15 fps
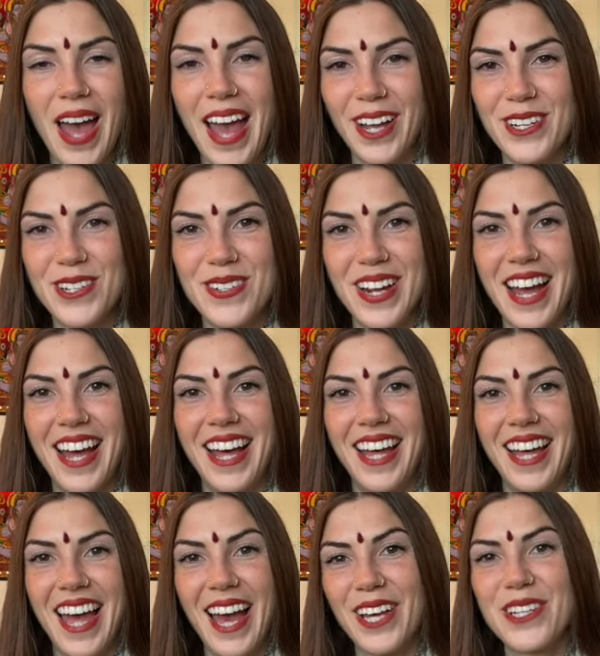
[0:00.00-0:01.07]

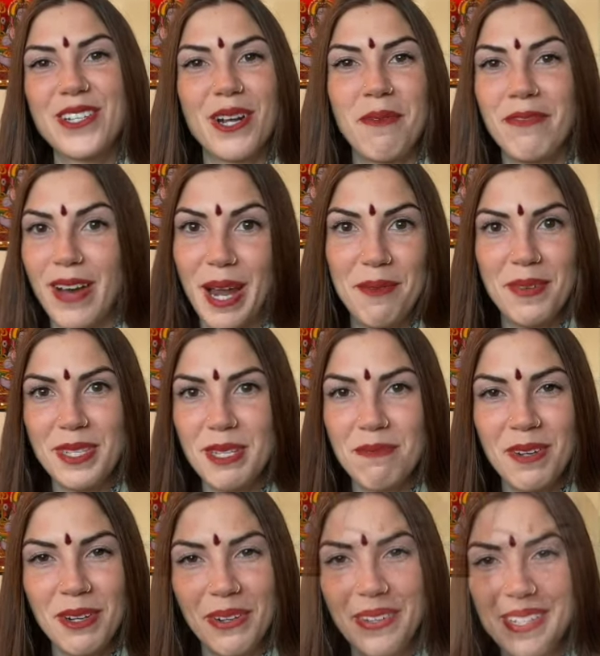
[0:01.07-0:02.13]
extra extra vitamins and
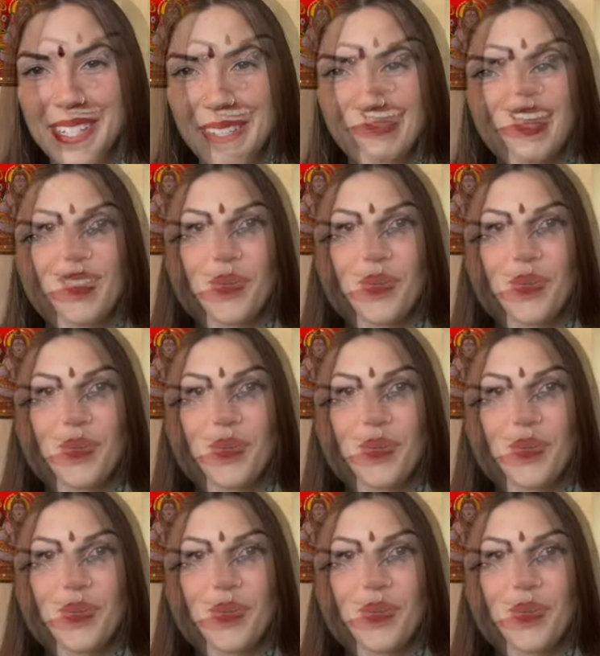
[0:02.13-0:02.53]
minerals.